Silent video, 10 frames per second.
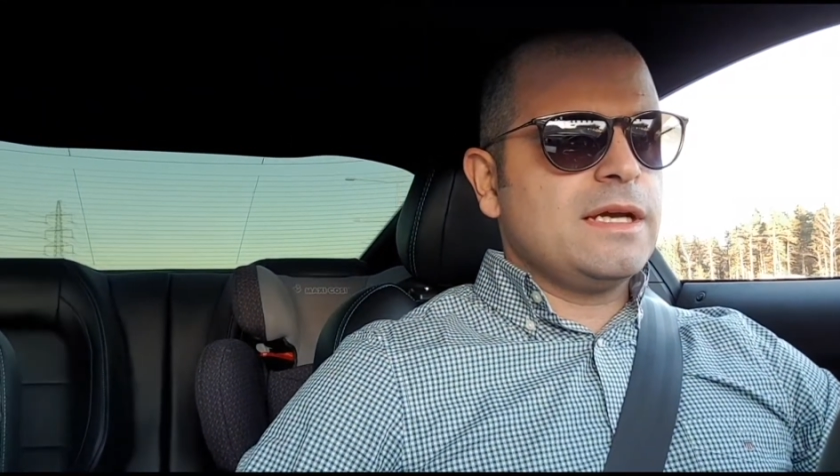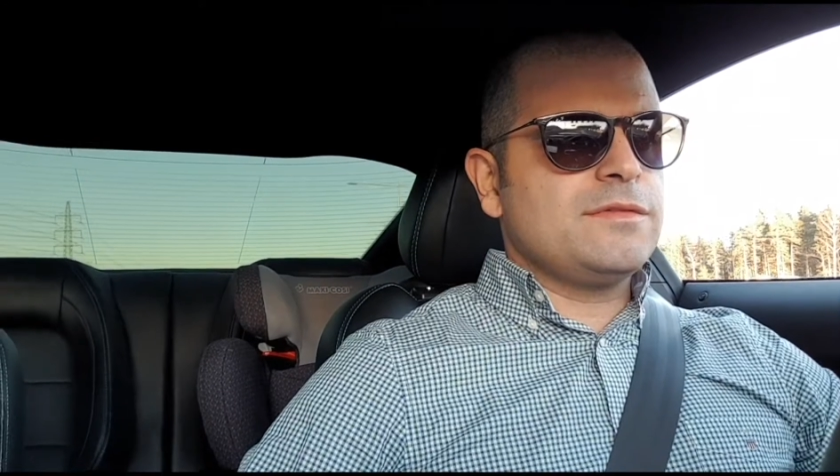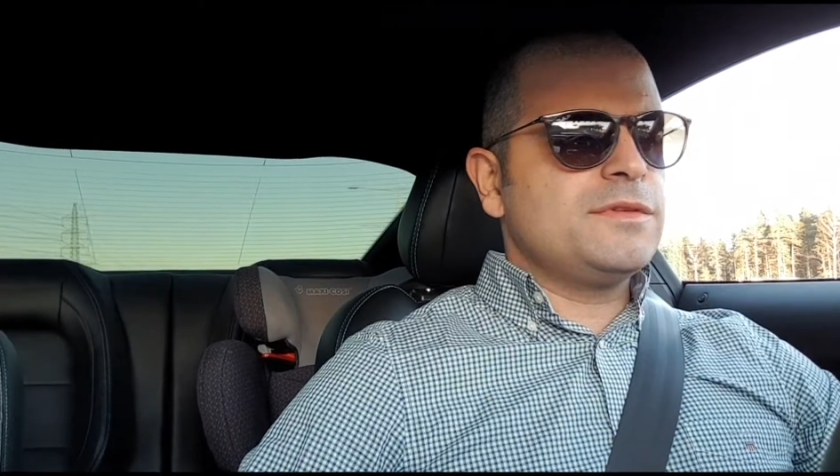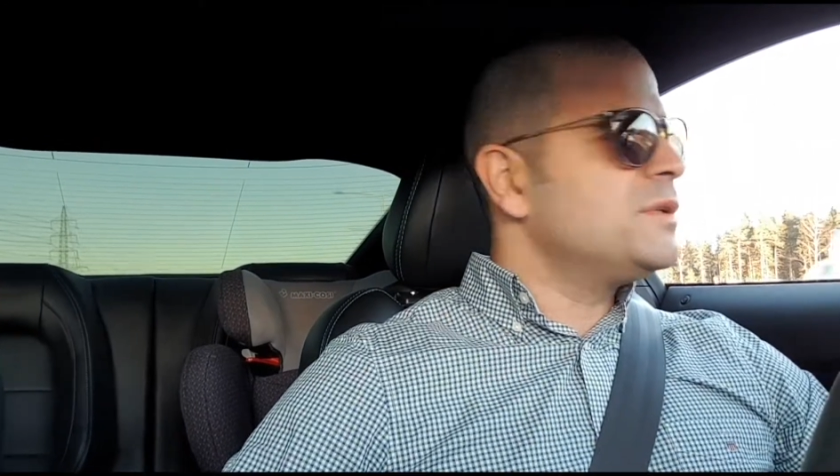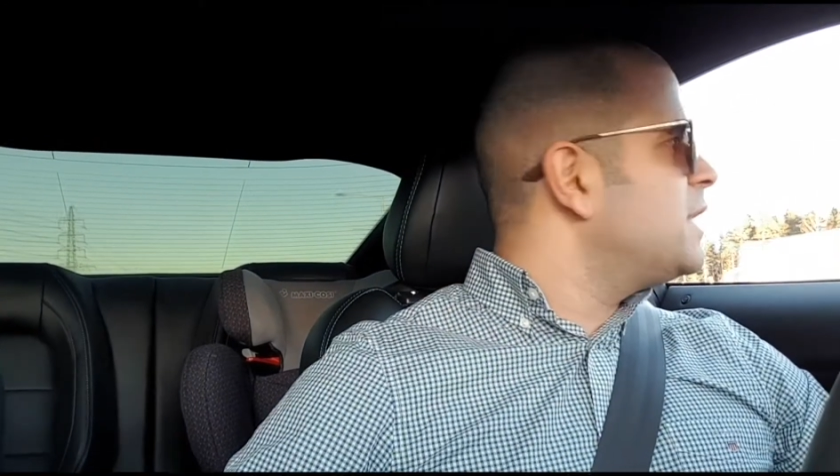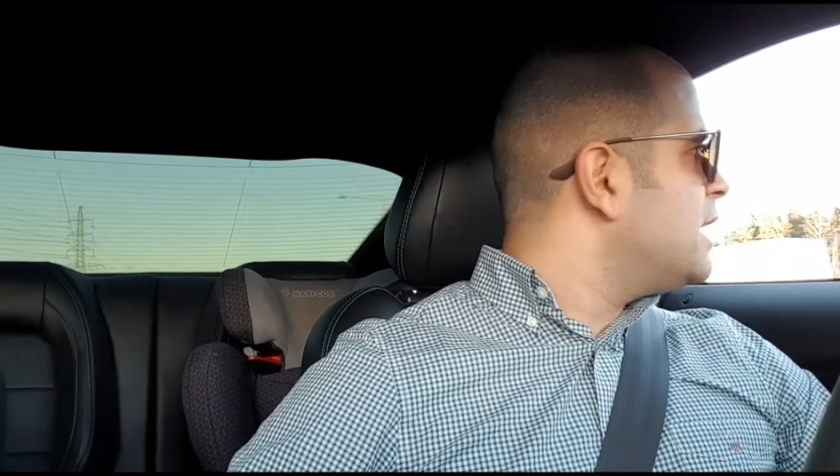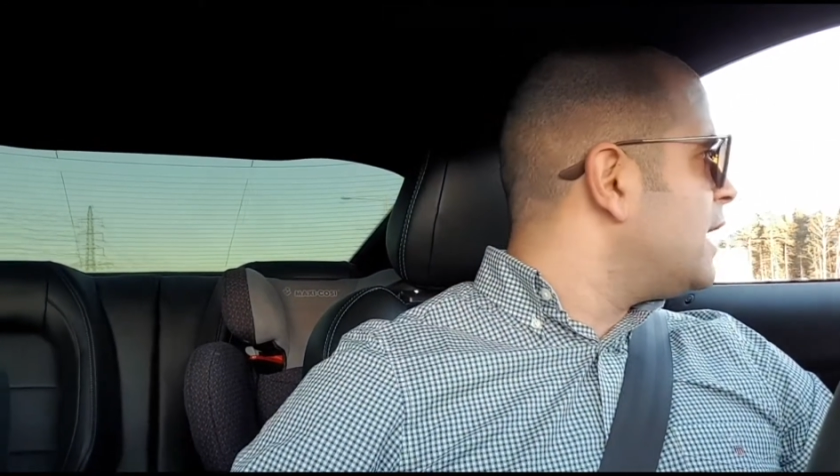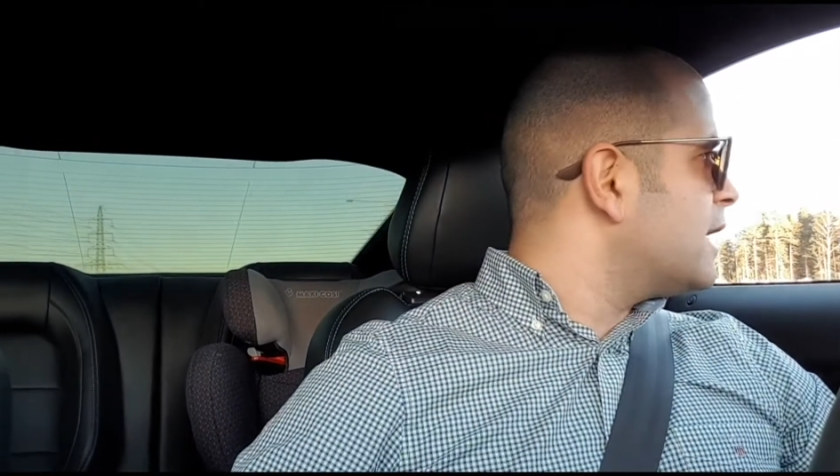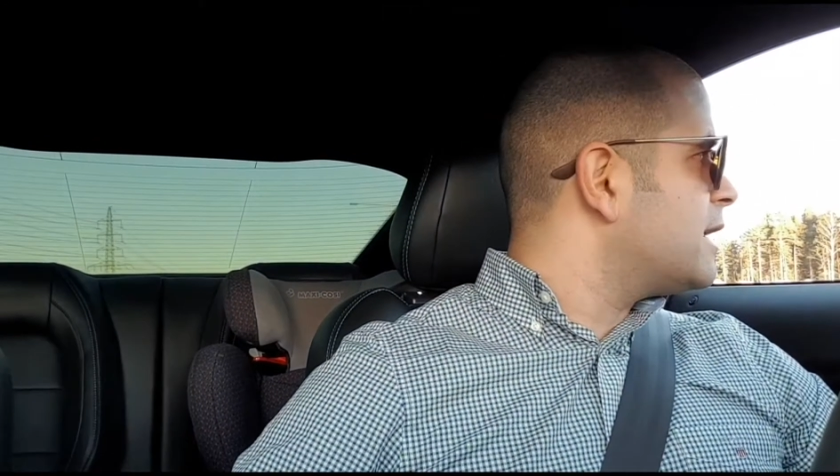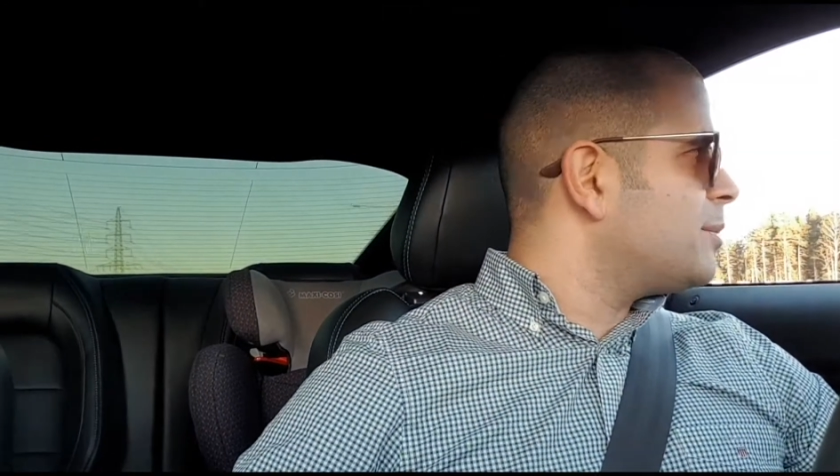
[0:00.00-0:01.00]
have
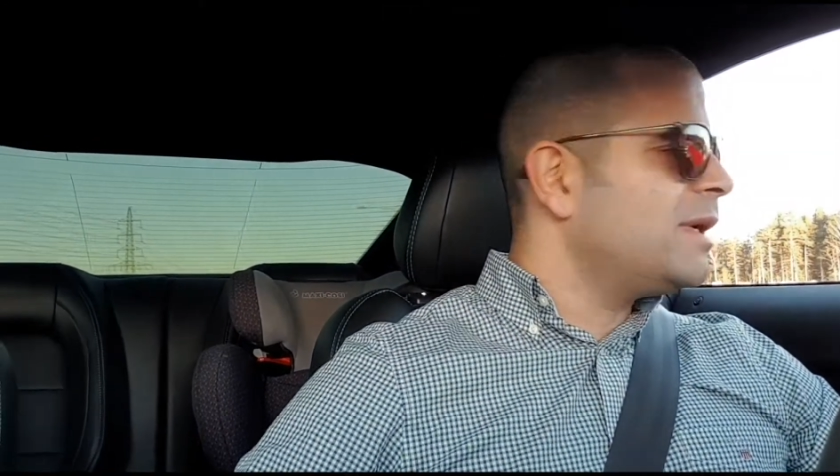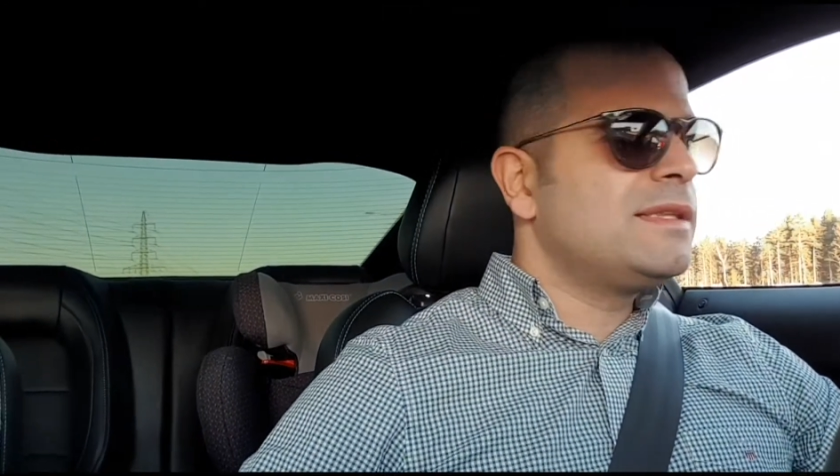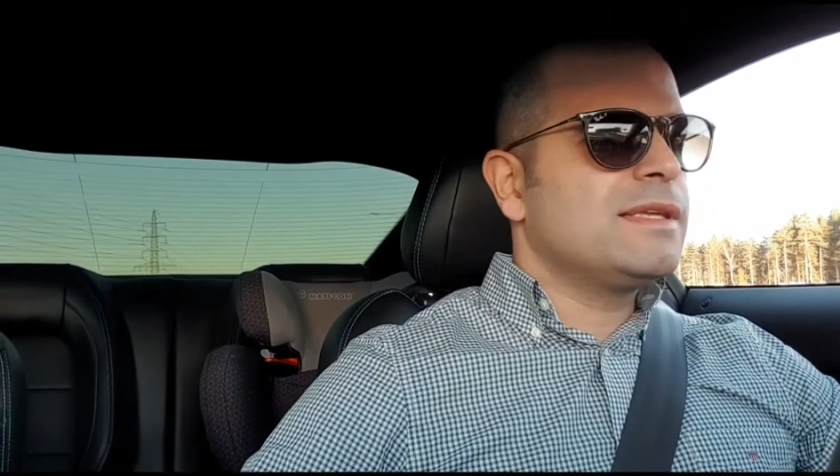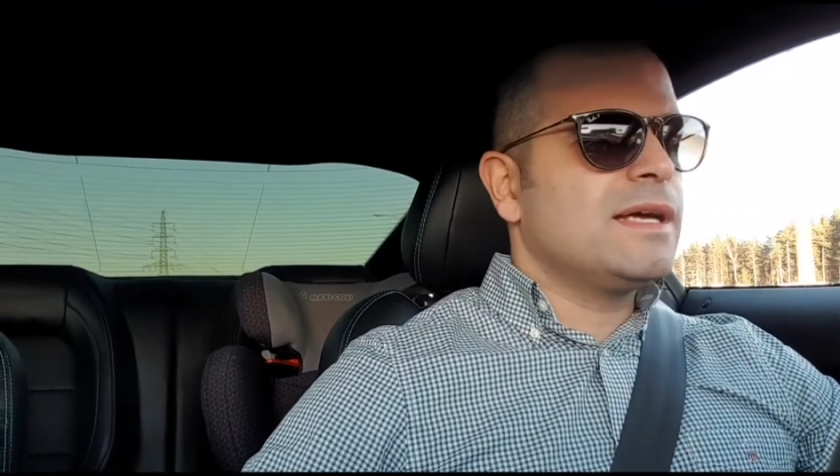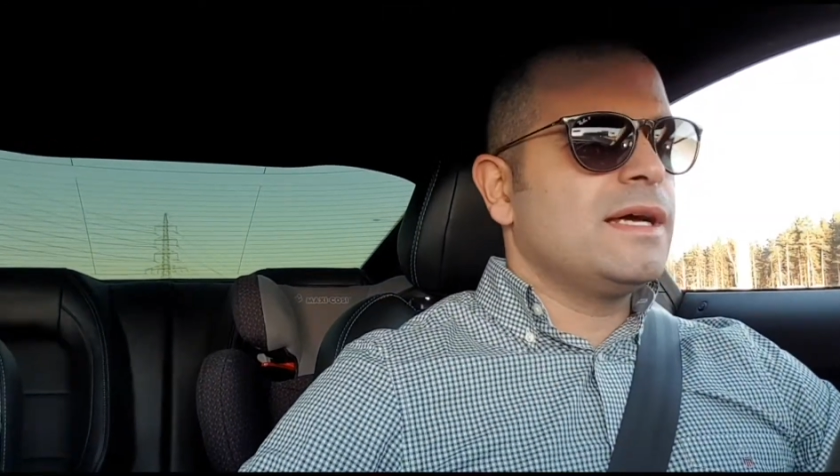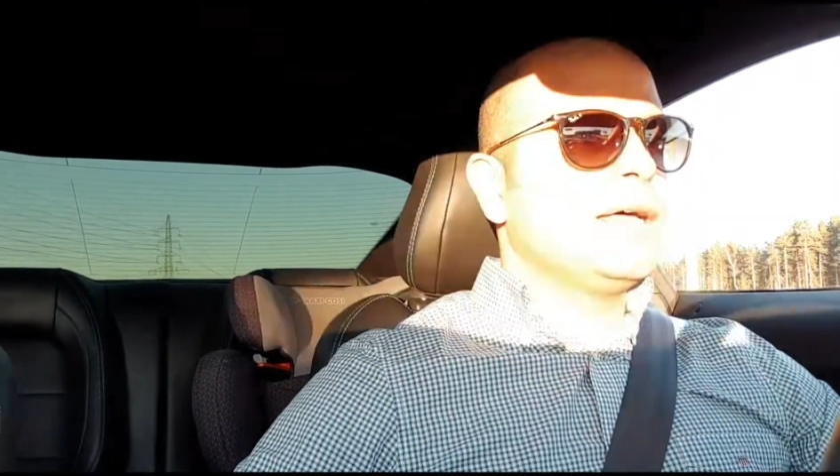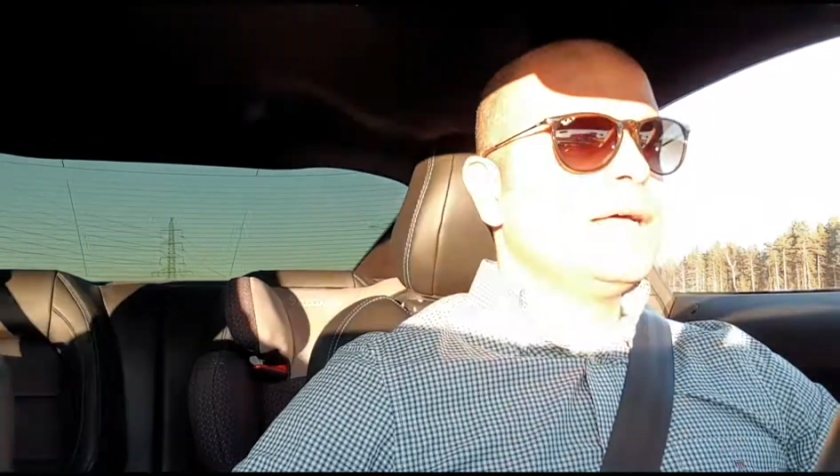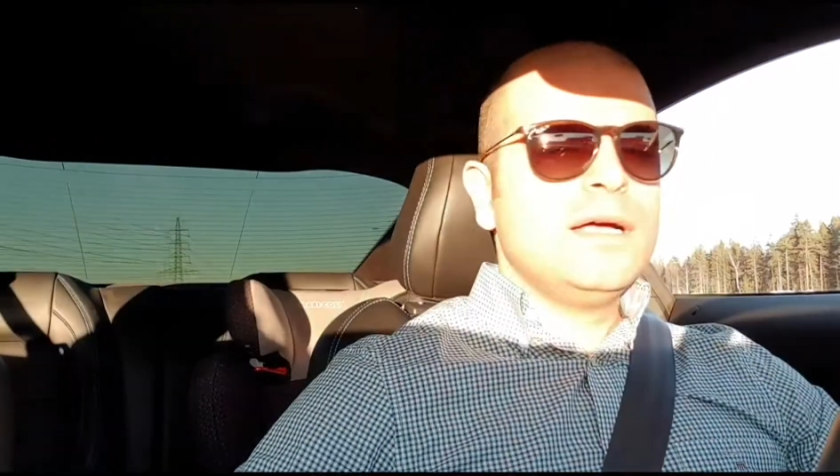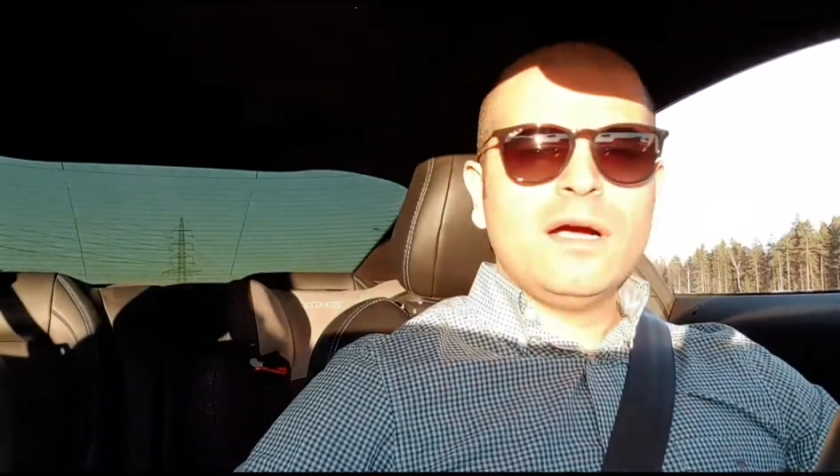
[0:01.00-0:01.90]
Nokia Hakkapeliitta